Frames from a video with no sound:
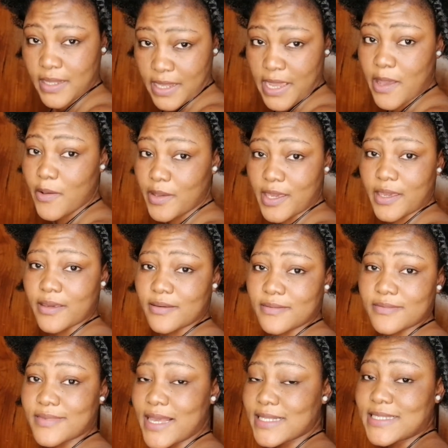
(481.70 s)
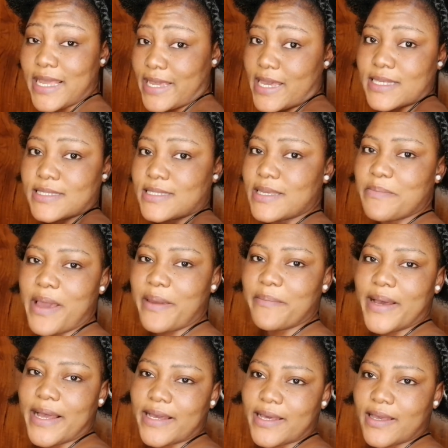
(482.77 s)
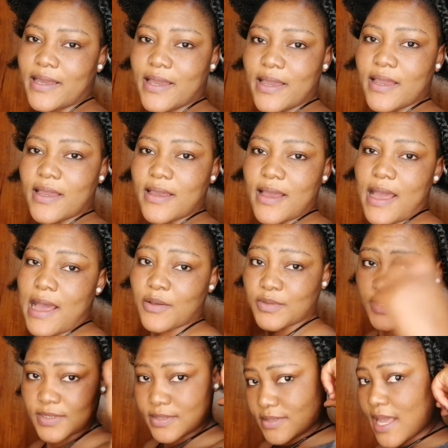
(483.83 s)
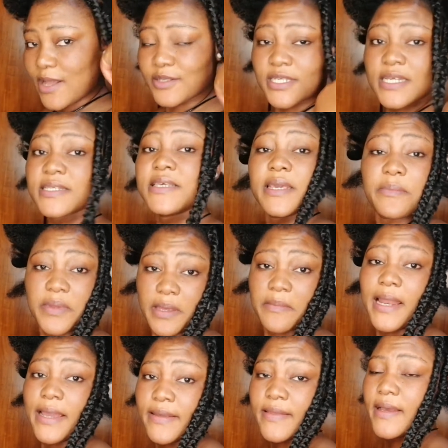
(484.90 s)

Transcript: Yeah, okay. As I can't see my back, I'll just keep them like